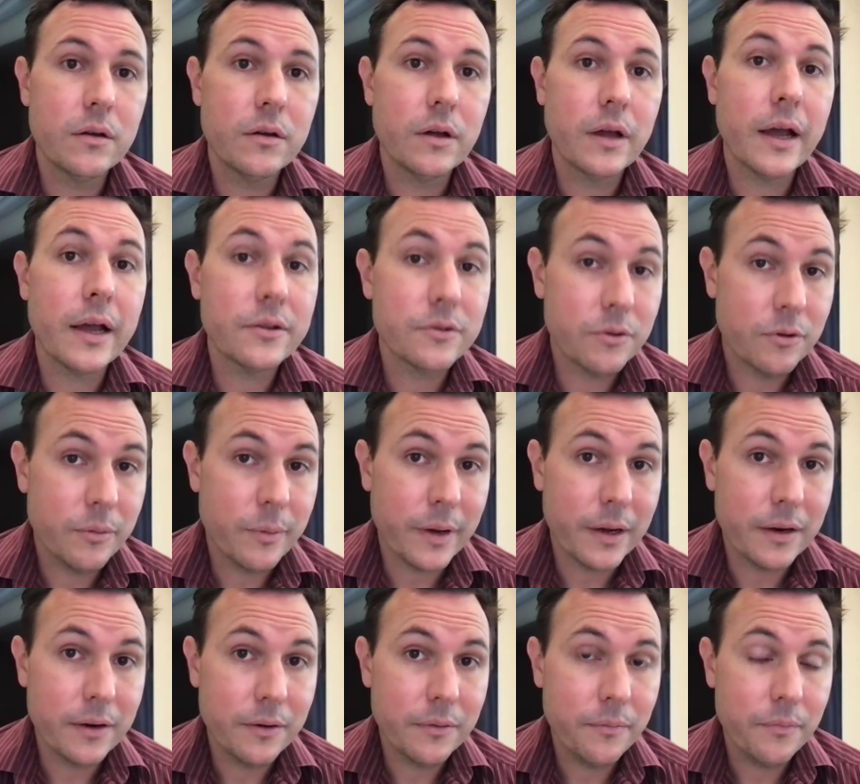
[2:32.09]
as a
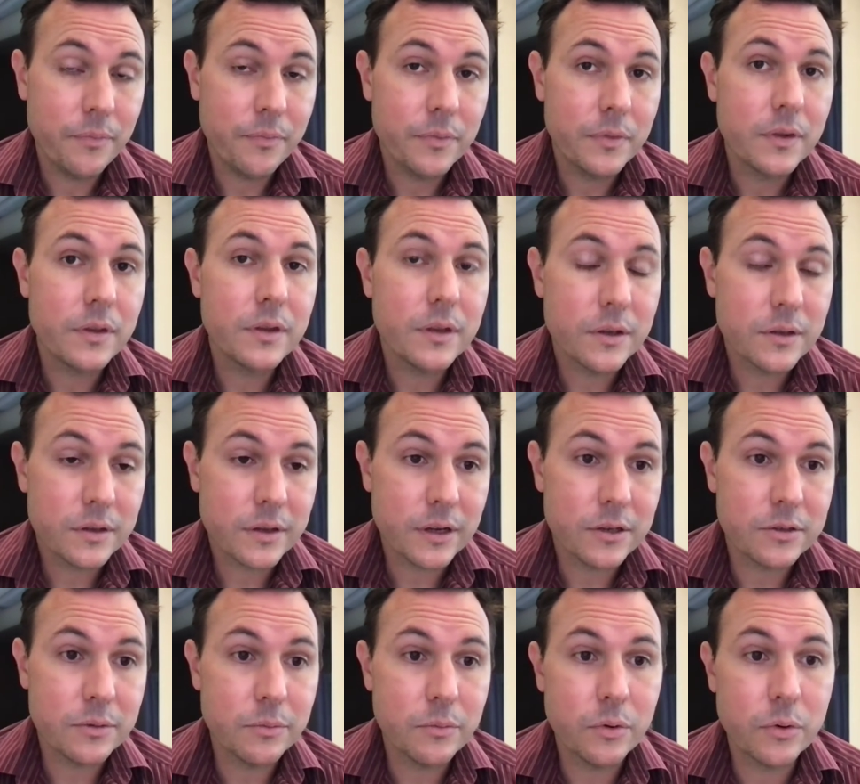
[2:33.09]
reminder,
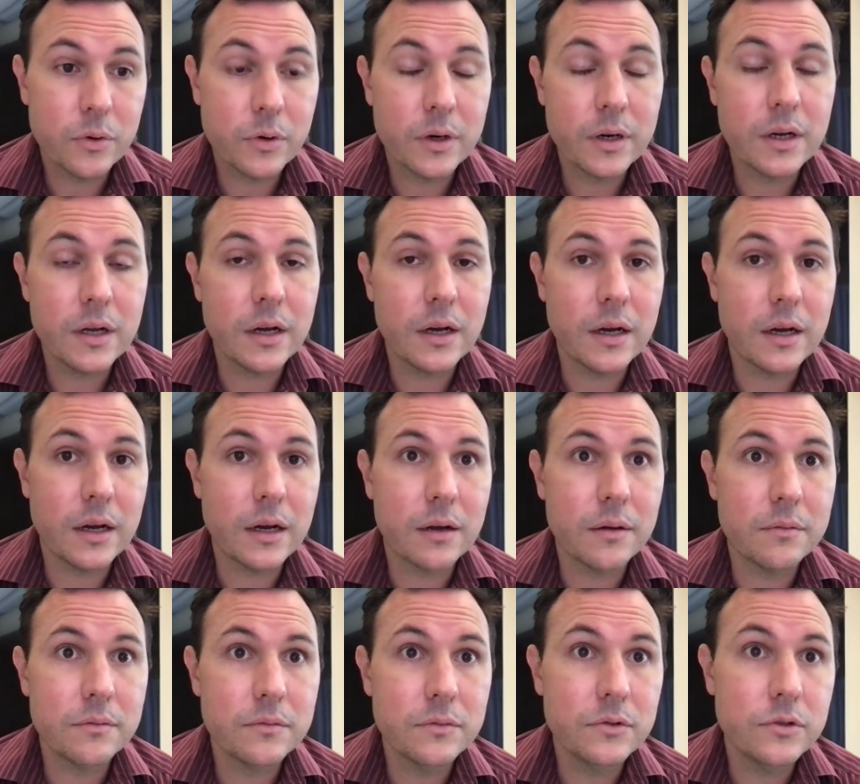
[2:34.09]
discussion board
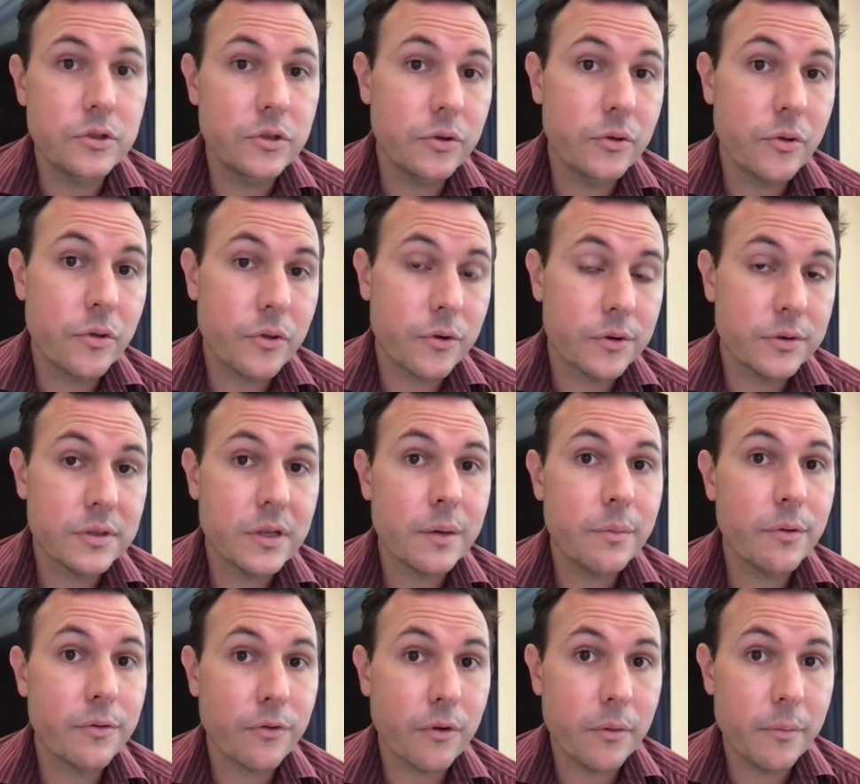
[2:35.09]
due Thursday
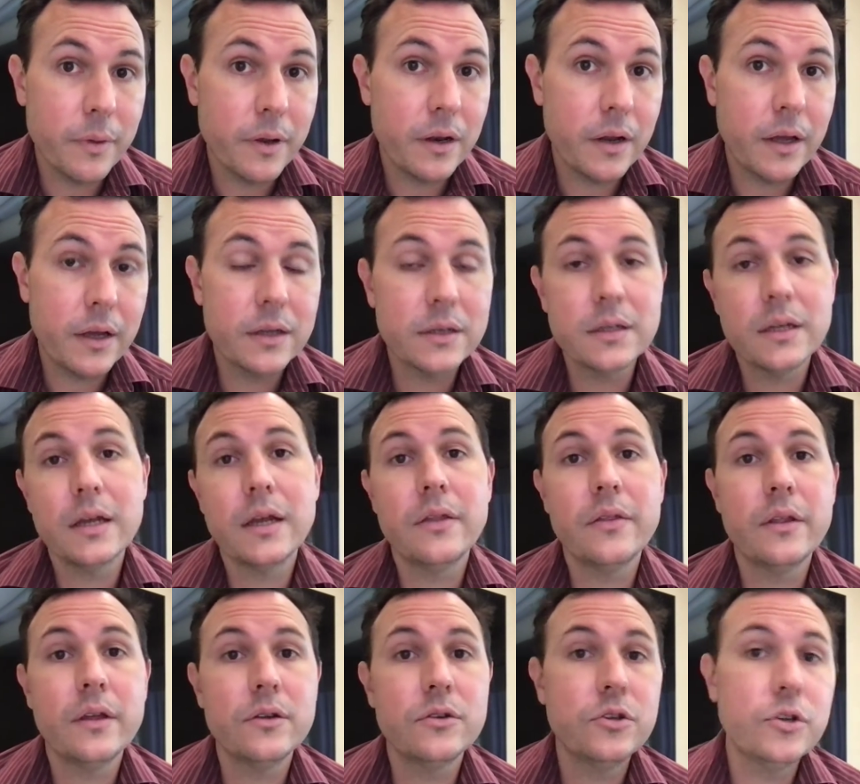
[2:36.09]
before midnight, and
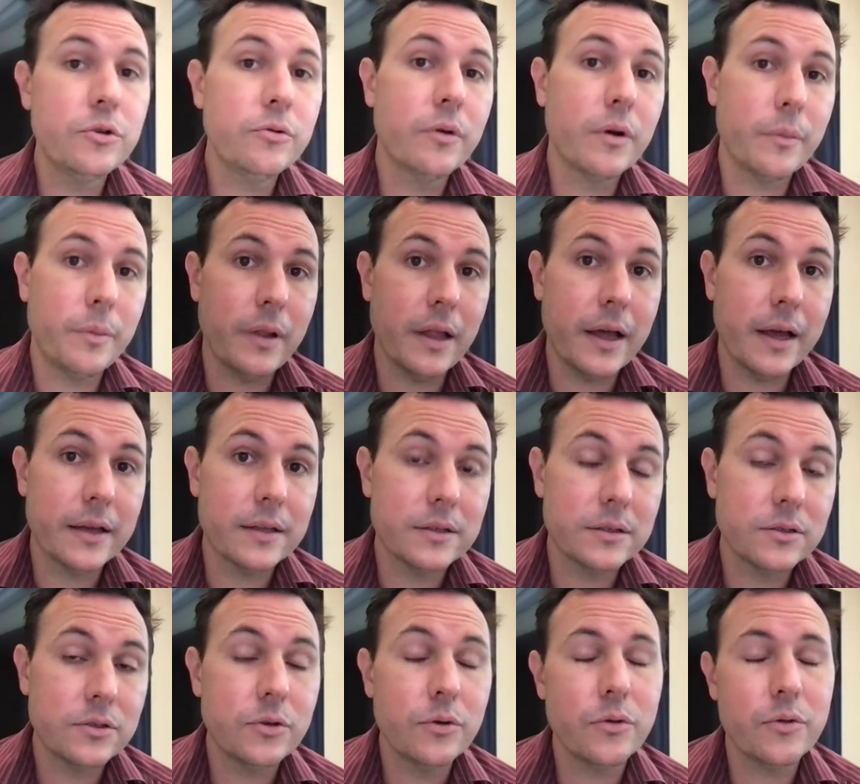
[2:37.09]
then two
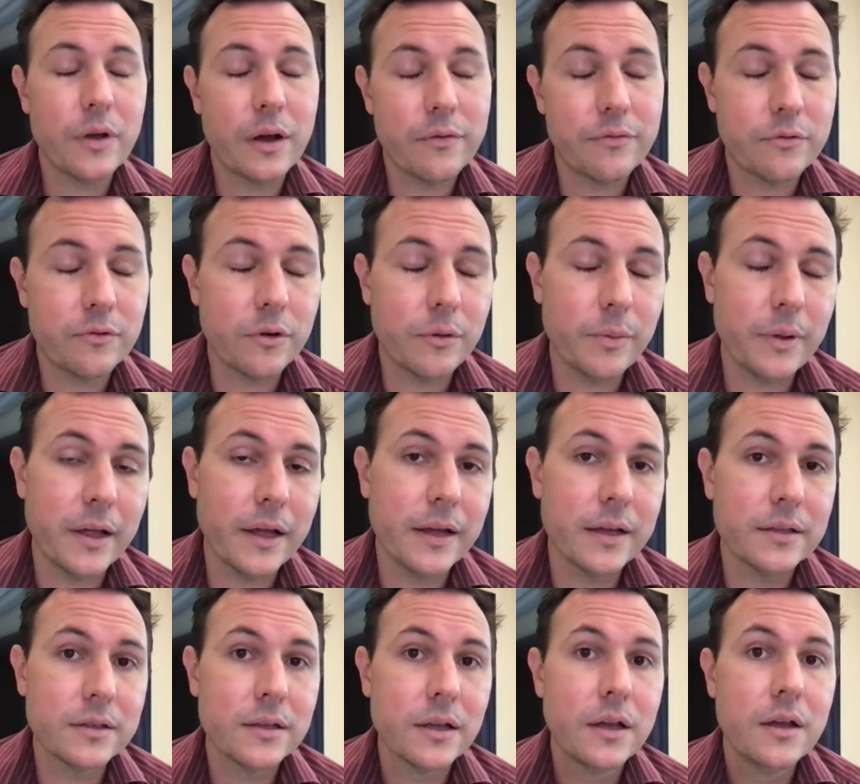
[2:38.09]
thoughtful
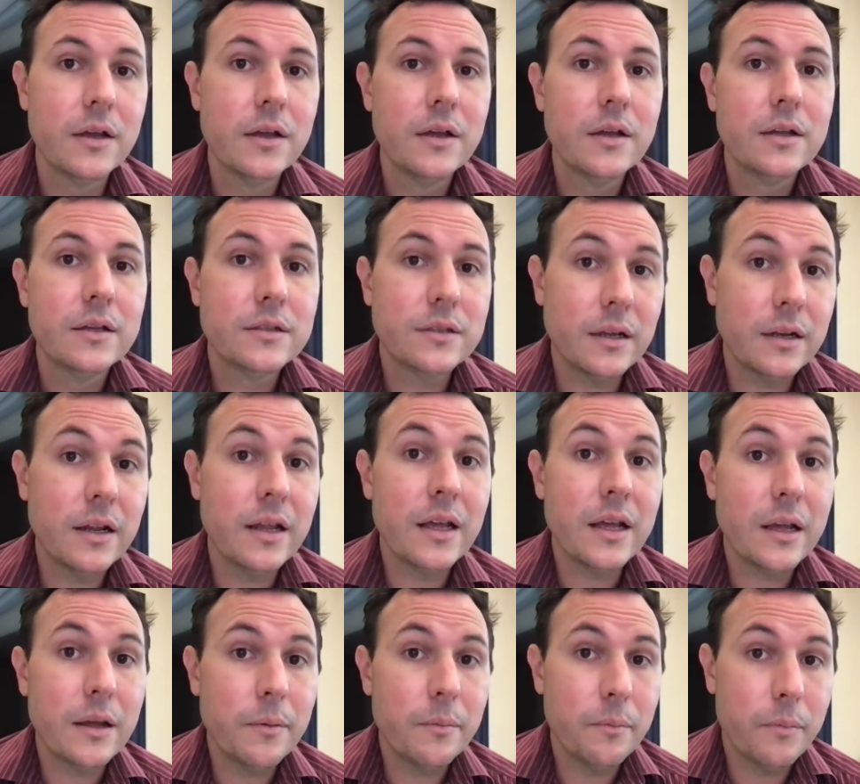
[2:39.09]
replies,
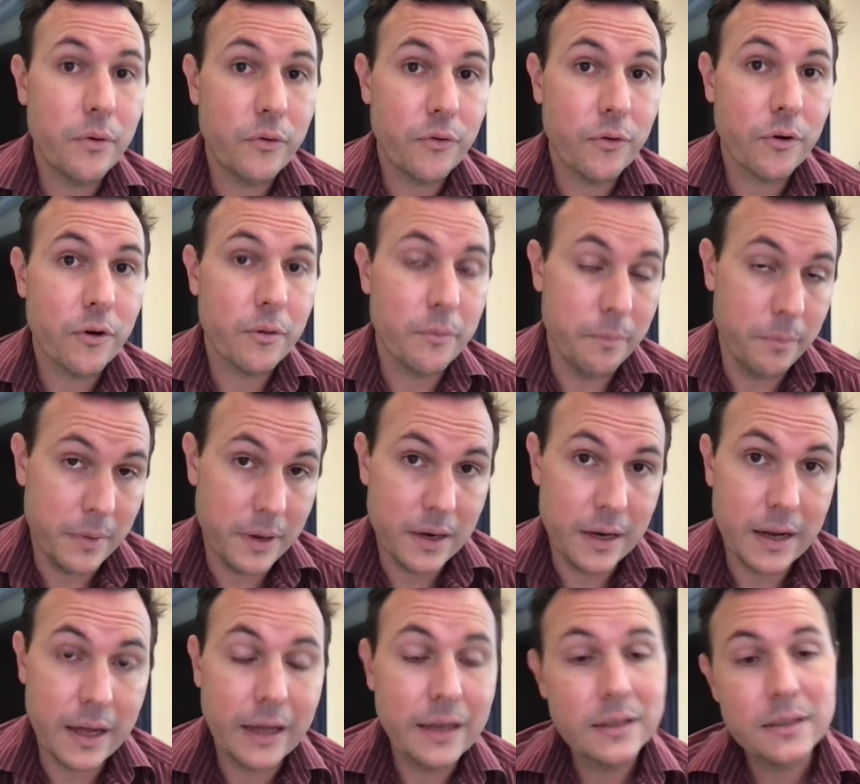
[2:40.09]
Sunday before
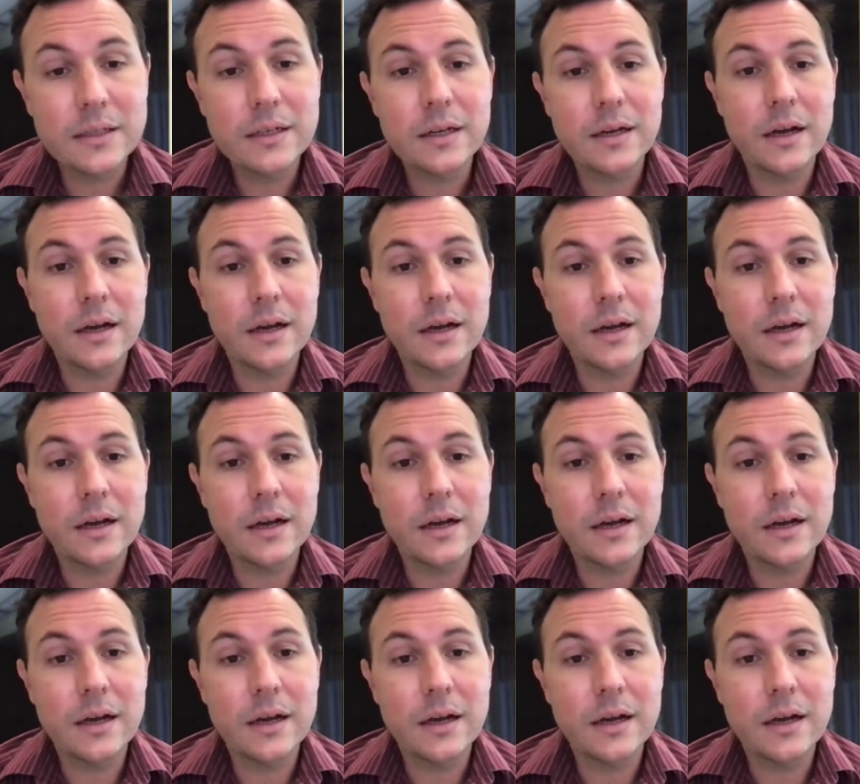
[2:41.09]
midnight.